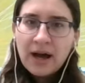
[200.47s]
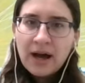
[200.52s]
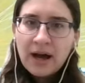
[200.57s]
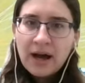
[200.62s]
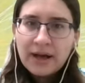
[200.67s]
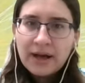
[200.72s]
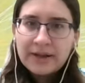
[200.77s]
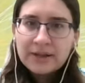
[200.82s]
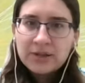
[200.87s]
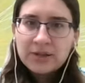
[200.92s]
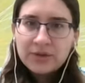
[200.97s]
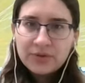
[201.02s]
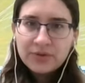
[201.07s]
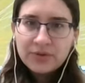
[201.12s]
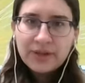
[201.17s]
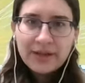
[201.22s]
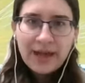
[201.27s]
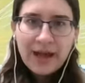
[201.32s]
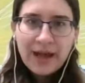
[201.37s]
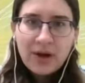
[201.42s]

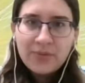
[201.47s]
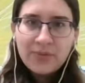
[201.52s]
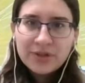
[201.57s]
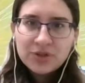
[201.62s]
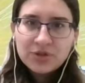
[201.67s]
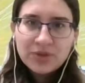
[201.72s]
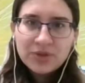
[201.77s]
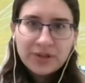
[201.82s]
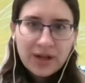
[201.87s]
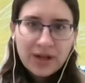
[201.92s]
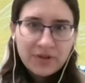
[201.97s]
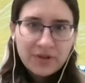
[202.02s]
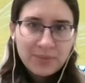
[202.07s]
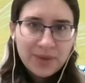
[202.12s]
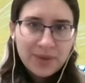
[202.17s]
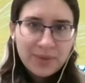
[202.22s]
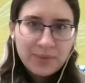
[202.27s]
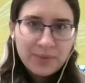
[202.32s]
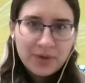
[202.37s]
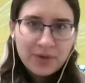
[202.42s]
including how we treat other
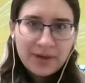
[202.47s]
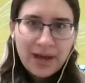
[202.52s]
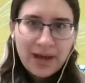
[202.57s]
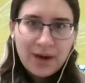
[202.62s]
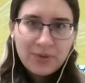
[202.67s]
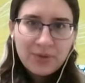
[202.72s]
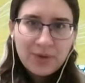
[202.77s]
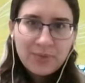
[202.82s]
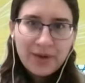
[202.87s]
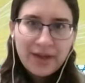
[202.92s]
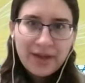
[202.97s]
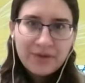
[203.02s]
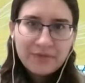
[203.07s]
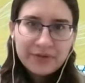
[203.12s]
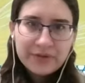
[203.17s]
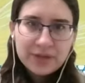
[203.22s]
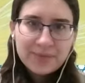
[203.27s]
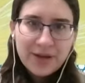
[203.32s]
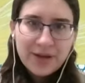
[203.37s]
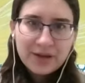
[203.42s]
people and how we behave
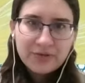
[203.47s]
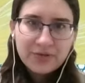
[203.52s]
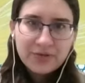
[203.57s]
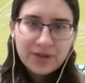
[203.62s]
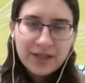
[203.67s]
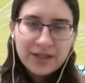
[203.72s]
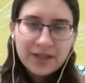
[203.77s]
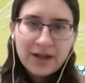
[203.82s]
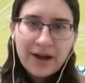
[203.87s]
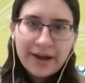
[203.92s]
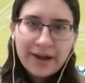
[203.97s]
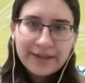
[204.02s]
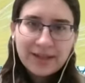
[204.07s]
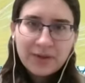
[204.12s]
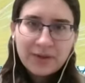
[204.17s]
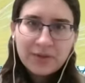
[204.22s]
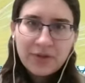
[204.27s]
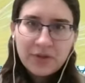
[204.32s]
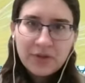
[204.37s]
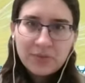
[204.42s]
respectfully and
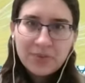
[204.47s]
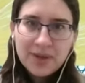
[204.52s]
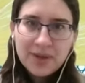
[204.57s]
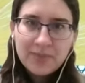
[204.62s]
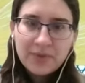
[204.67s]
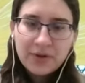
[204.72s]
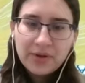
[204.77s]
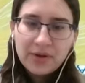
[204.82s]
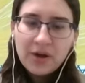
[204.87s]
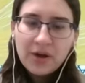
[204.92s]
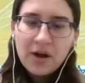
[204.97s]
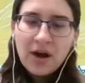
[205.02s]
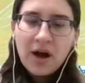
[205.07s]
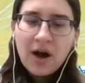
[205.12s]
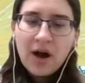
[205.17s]
kindly with other people,